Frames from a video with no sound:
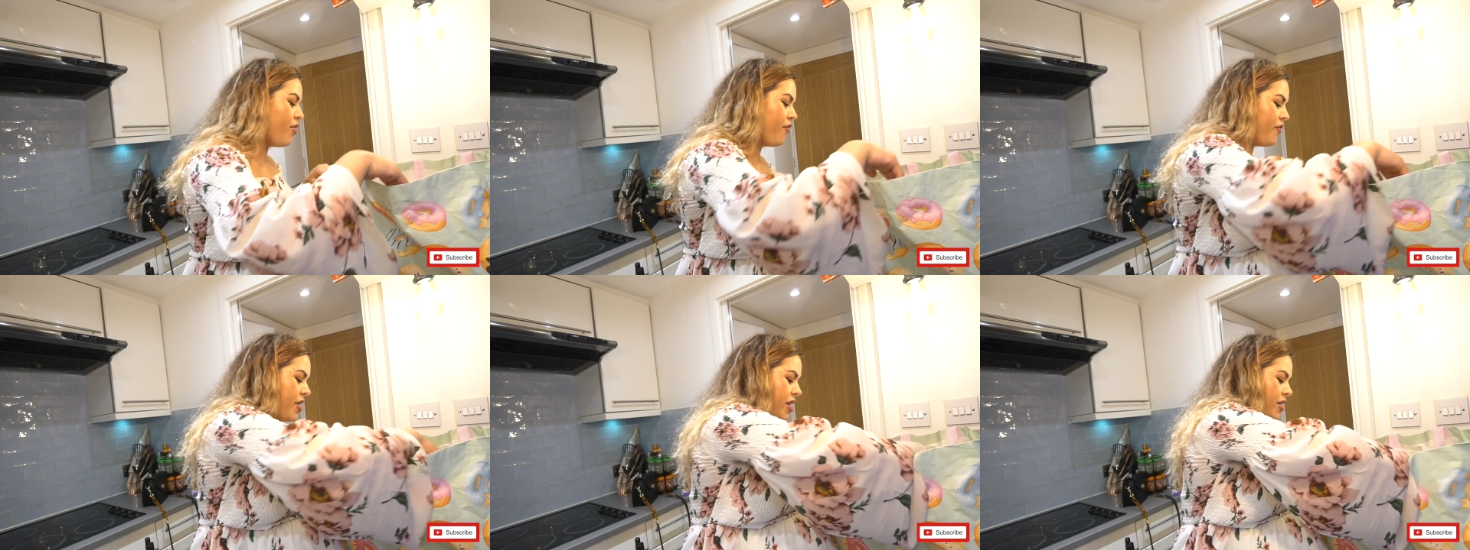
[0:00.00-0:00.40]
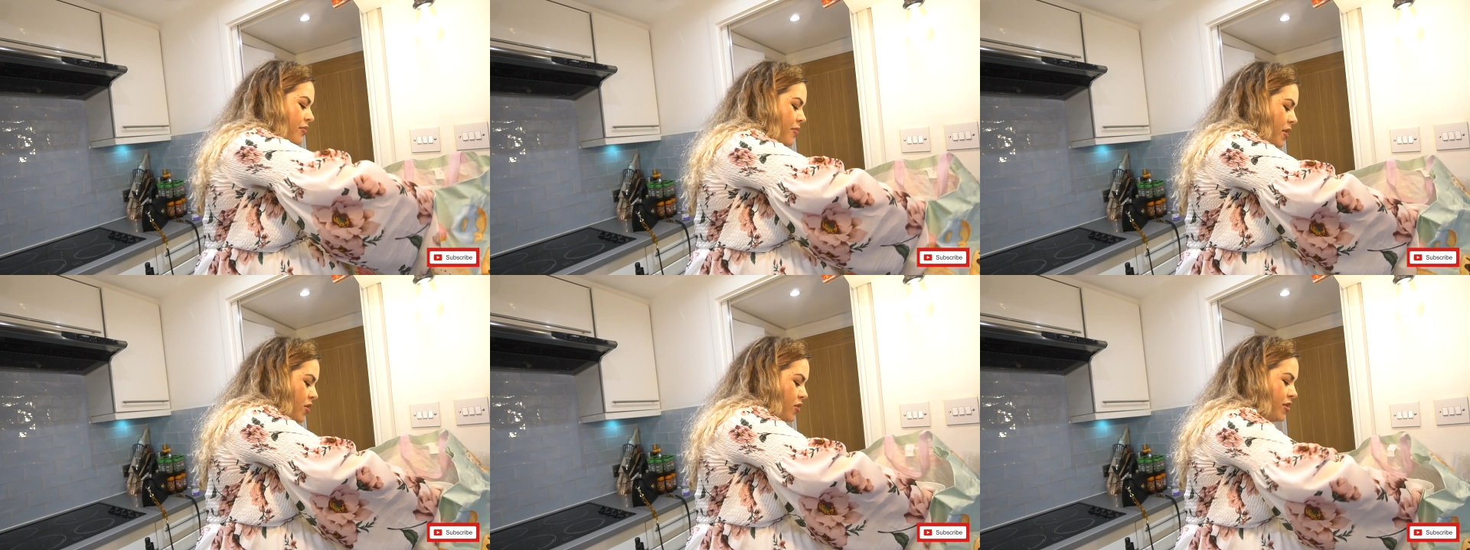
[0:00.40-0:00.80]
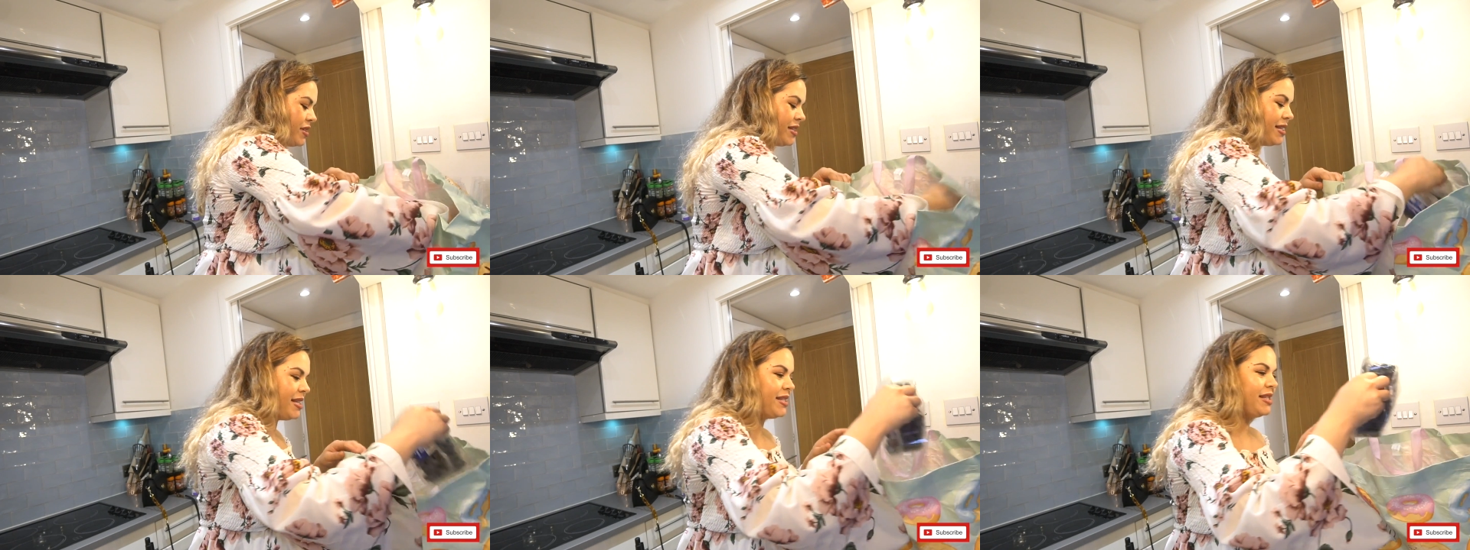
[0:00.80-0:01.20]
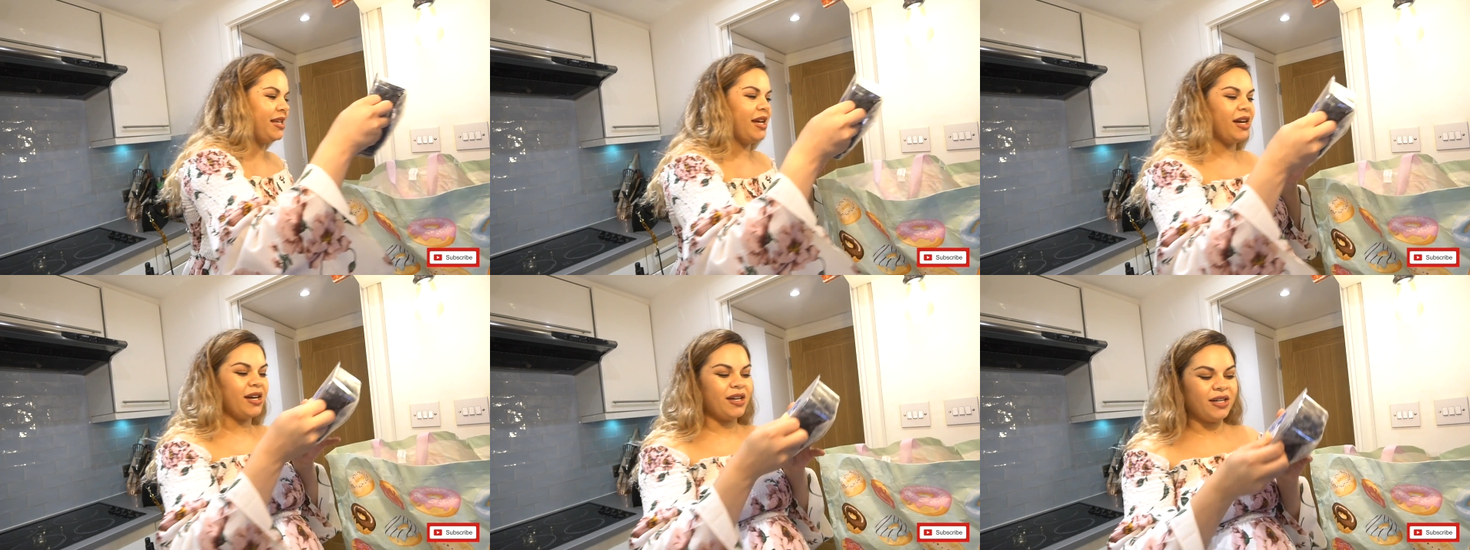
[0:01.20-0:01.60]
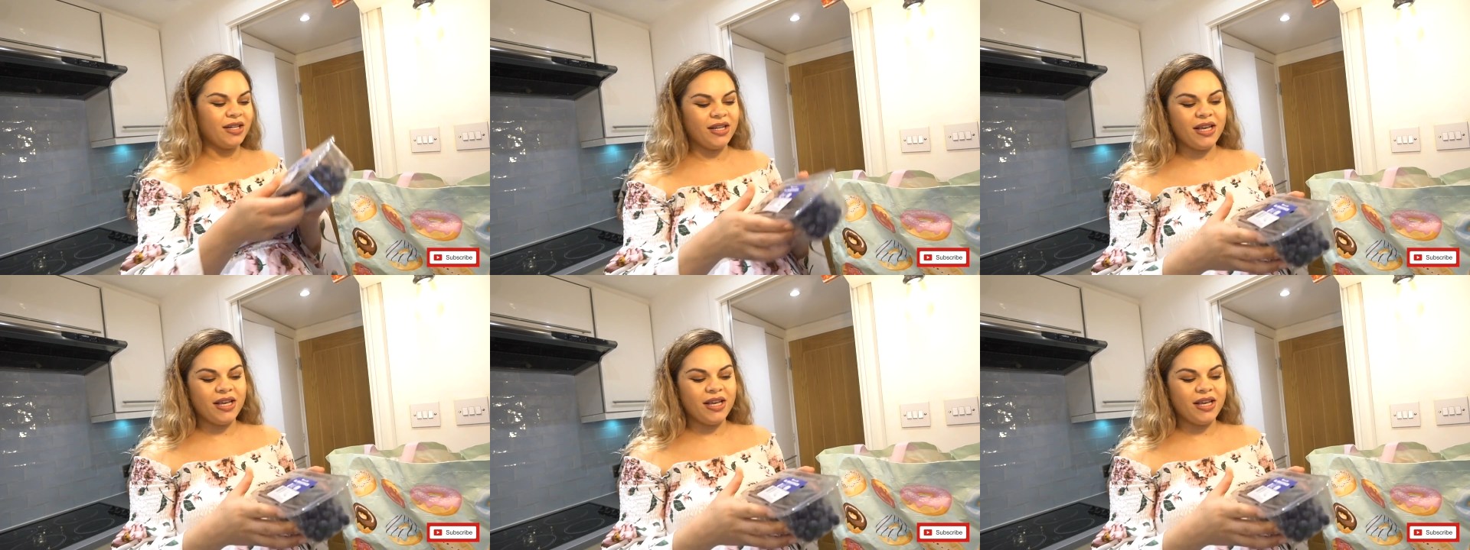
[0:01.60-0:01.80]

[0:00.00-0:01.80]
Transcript: oven because it's easier.